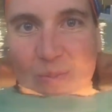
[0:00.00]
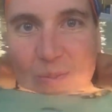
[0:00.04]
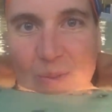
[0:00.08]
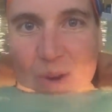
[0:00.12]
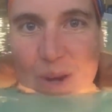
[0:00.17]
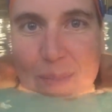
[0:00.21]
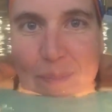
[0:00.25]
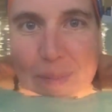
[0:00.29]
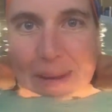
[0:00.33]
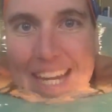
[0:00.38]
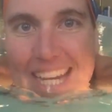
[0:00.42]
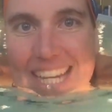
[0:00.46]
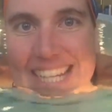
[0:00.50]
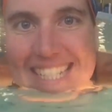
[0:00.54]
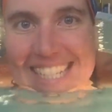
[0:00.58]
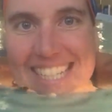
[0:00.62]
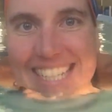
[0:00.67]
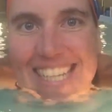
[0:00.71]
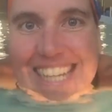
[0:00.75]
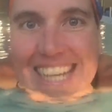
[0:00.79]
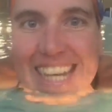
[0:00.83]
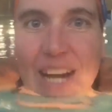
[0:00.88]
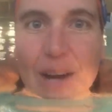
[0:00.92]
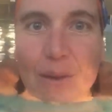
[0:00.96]
repeat
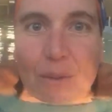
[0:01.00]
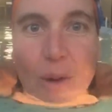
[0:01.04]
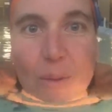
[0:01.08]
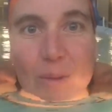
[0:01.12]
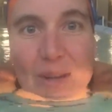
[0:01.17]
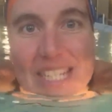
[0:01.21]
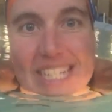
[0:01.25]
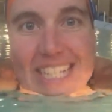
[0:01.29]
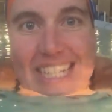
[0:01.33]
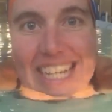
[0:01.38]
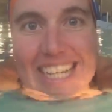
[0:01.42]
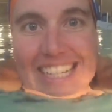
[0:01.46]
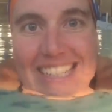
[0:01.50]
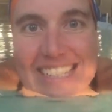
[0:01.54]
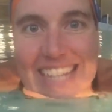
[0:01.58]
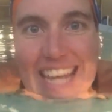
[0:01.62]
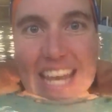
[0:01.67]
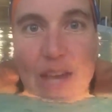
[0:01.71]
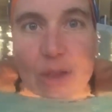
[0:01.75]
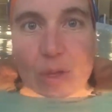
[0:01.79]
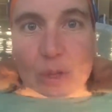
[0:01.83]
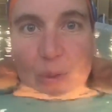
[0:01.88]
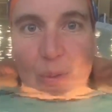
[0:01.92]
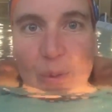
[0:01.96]
what we did on
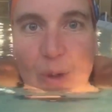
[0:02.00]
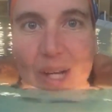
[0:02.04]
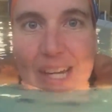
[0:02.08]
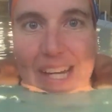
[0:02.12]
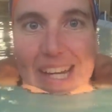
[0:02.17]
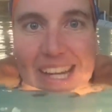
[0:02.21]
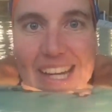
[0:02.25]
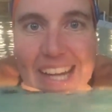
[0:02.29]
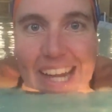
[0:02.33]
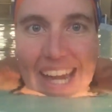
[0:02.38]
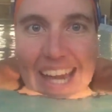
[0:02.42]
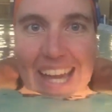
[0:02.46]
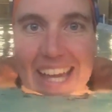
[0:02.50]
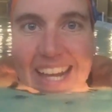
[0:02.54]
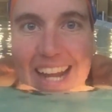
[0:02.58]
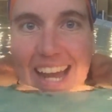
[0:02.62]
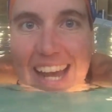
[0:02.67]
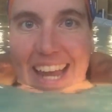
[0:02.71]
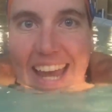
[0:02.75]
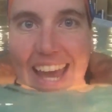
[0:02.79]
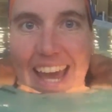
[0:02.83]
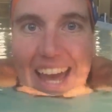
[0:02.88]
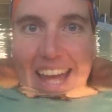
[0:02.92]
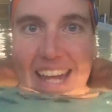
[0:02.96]
day 3, and
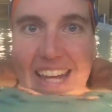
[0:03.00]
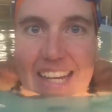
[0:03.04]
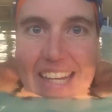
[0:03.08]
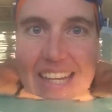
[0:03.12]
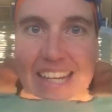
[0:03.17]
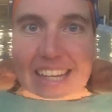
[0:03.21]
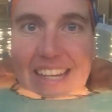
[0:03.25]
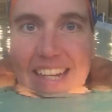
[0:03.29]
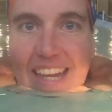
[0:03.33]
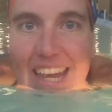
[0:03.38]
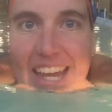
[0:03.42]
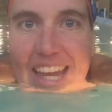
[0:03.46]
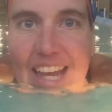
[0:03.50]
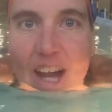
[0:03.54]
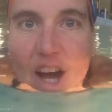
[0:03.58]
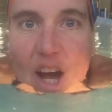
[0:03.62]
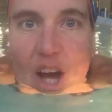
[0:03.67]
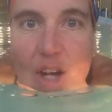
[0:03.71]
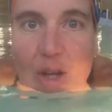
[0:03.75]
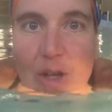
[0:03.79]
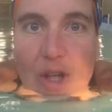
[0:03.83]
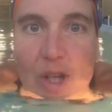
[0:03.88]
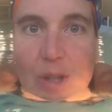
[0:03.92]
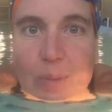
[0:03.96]
I added a
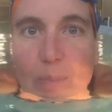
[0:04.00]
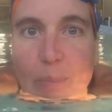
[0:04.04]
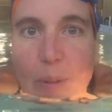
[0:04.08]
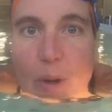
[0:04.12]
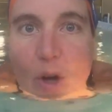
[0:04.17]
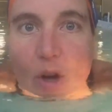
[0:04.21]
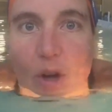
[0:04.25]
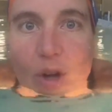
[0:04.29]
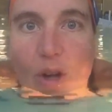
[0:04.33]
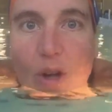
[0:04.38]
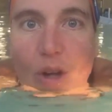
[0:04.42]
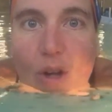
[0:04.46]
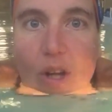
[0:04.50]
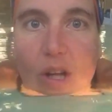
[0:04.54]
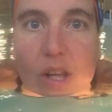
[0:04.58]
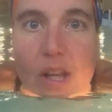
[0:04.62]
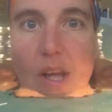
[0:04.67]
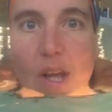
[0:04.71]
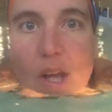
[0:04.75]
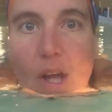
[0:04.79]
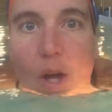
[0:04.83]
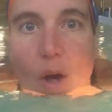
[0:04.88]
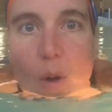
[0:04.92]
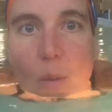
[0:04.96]
100 pull
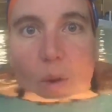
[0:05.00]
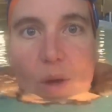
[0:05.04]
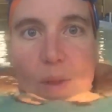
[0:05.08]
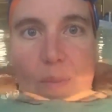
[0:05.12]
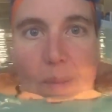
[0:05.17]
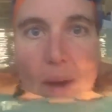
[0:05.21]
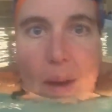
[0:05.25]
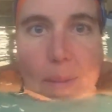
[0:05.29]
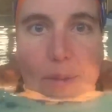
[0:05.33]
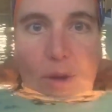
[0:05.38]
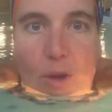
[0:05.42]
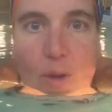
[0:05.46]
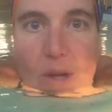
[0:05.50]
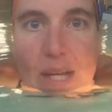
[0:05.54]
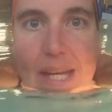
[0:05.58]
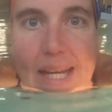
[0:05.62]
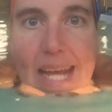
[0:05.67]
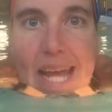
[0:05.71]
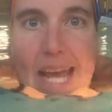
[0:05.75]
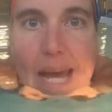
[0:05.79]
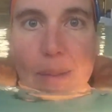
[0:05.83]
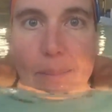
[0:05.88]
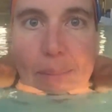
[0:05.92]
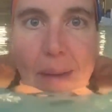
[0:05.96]
with my buoy
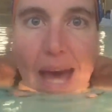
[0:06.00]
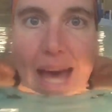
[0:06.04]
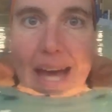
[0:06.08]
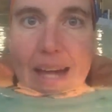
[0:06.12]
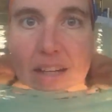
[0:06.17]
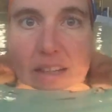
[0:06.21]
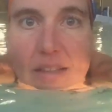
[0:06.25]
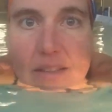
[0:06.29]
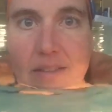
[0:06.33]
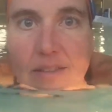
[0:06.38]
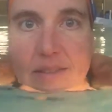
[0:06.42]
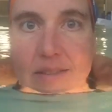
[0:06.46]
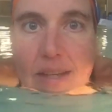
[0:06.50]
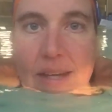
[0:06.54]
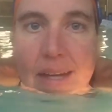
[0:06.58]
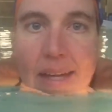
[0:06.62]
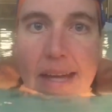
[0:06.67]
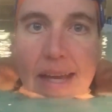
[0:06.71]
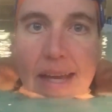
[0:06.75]
and hand paddles,